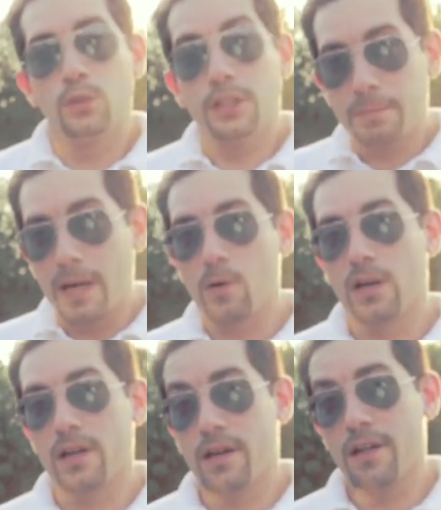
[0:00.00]
Will it
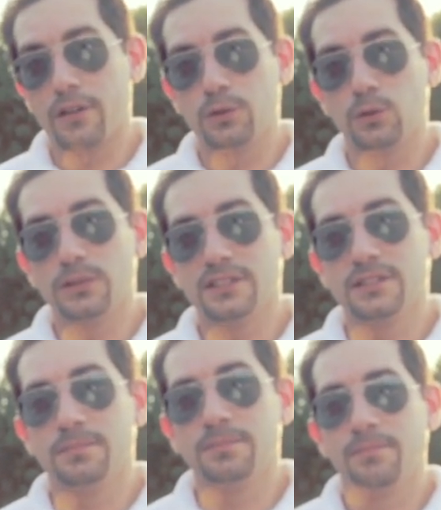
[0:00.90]
power uh, other tools?
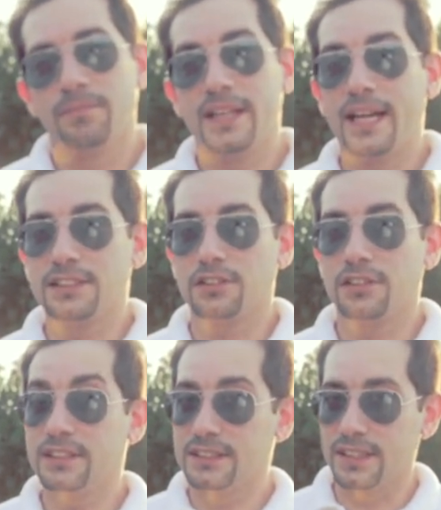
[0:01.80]
The
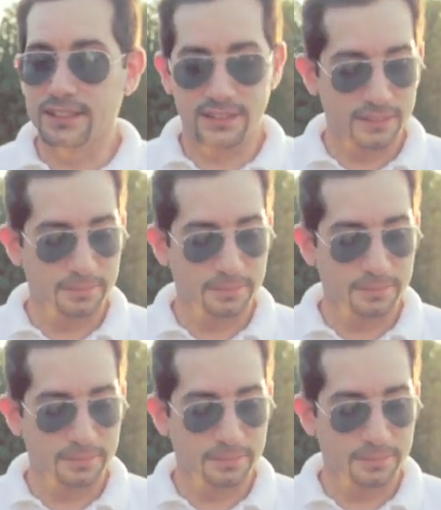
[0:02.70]
answer is yes.